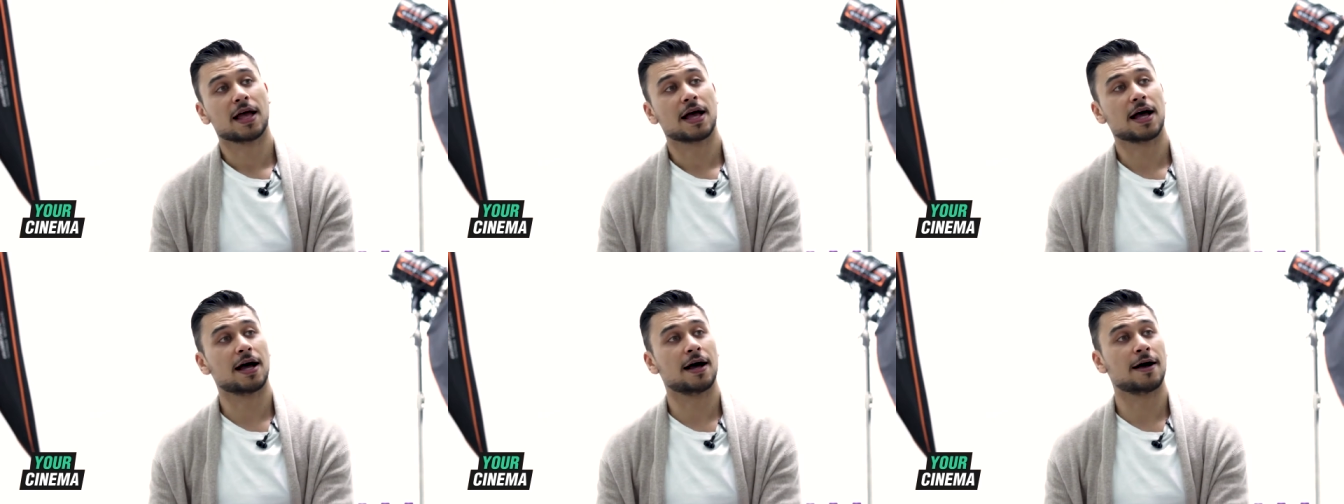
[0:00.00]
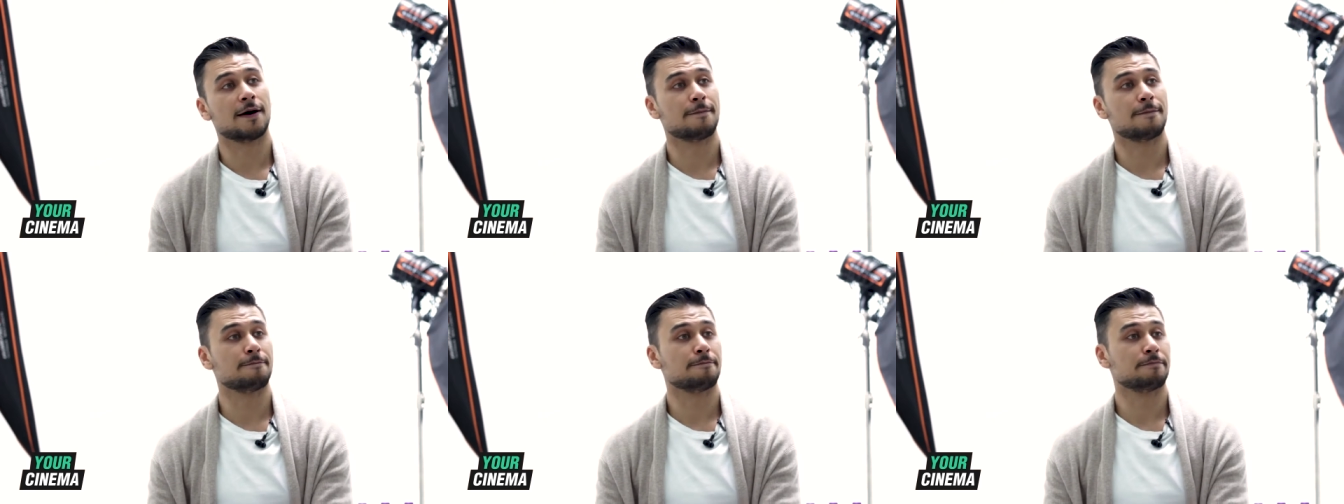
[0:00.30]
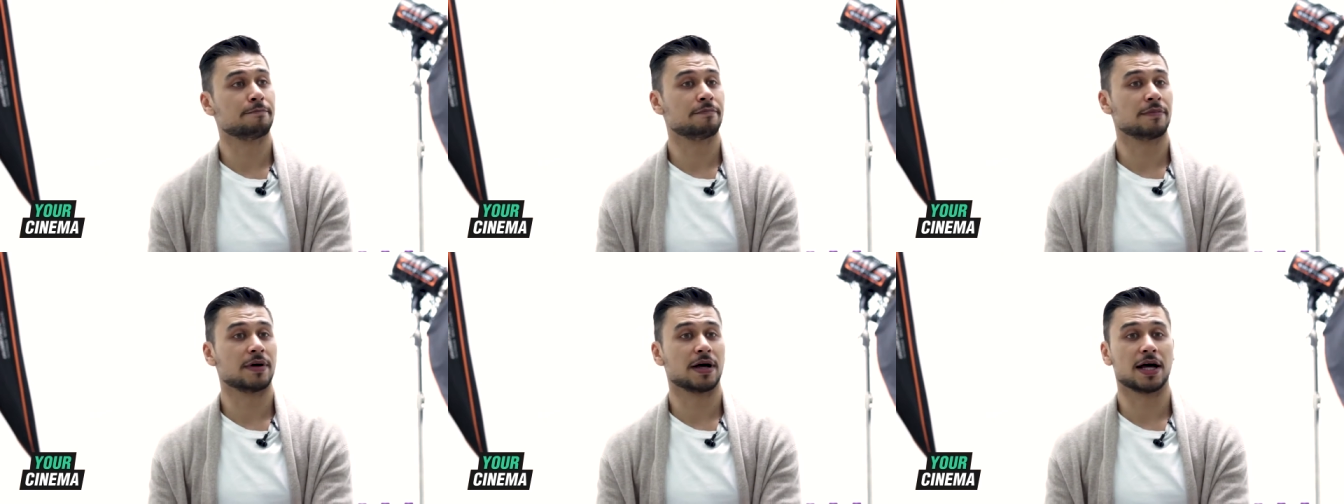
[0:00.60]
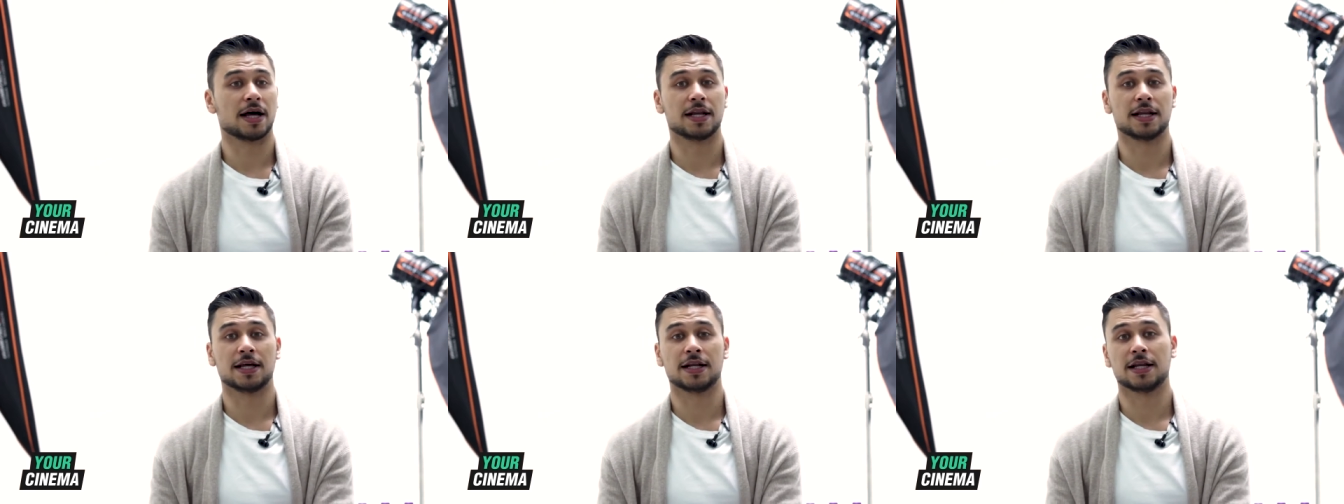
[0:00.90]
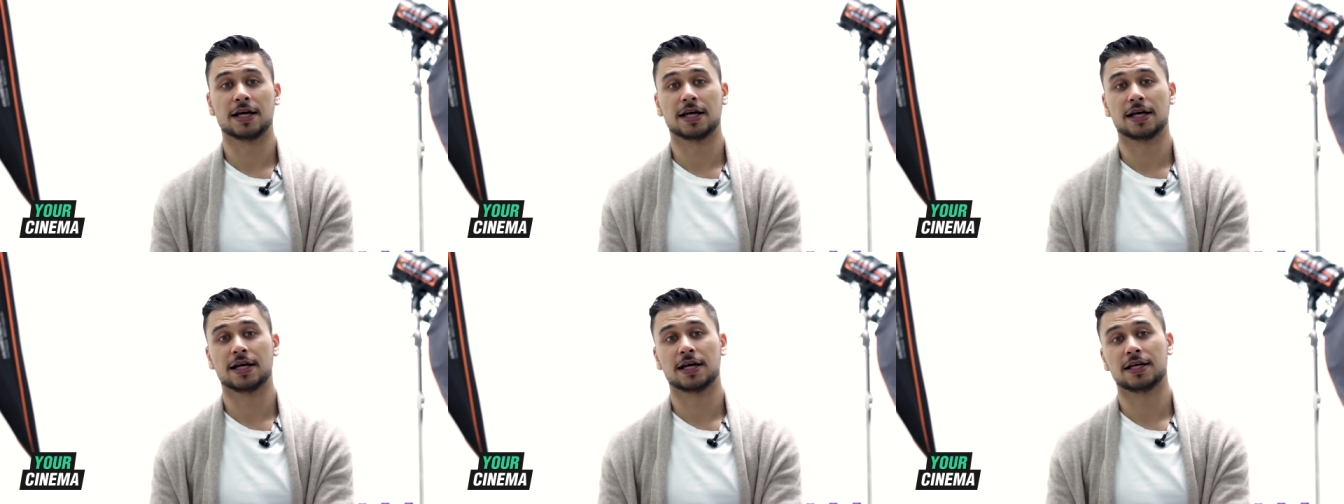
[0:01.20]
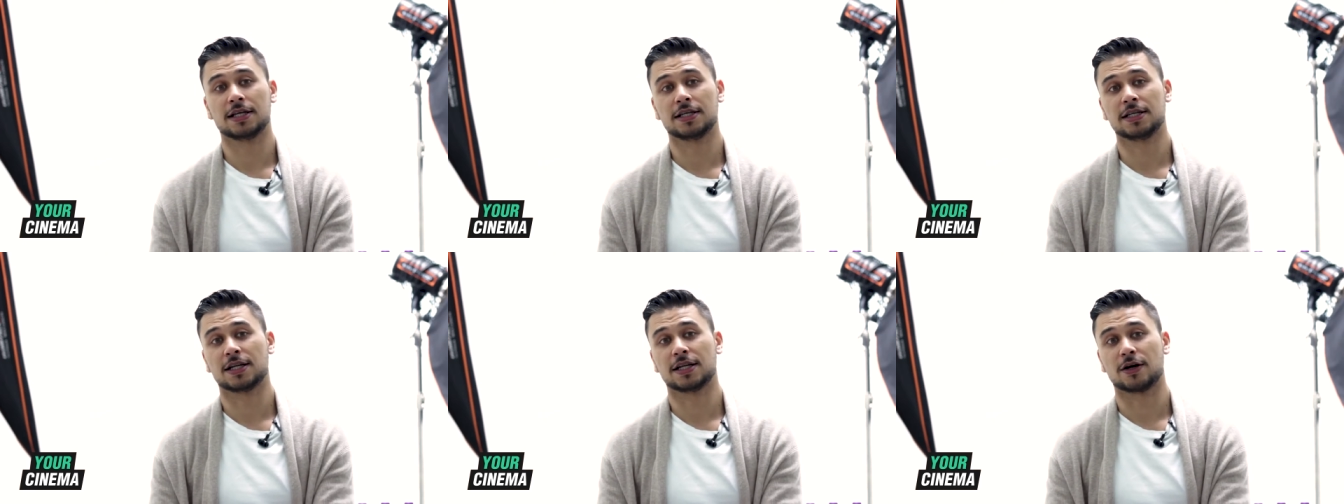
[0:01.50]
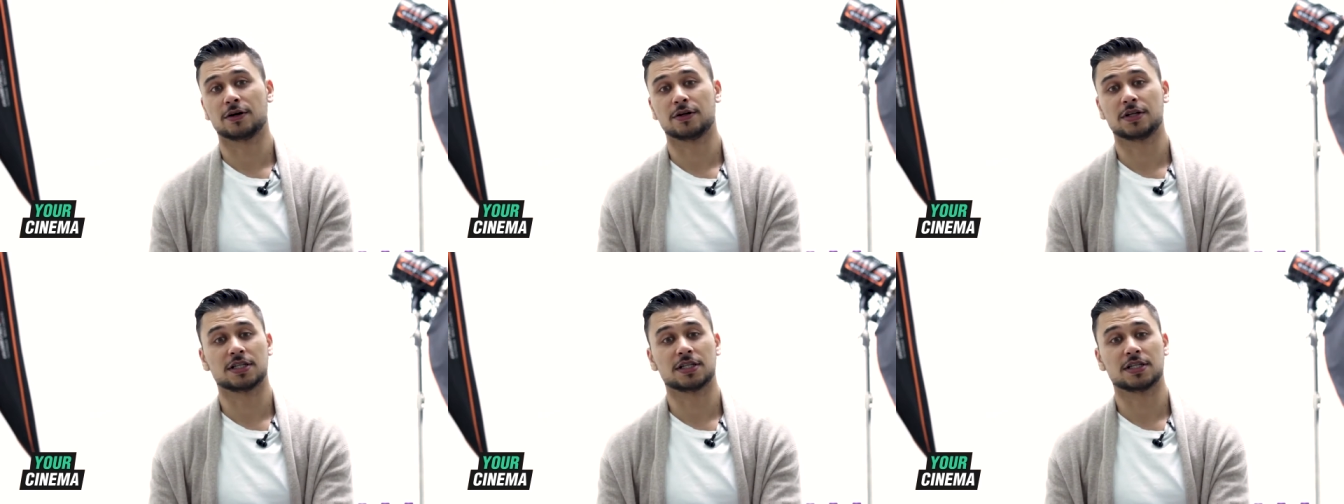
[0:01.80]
Um, and then there, you know,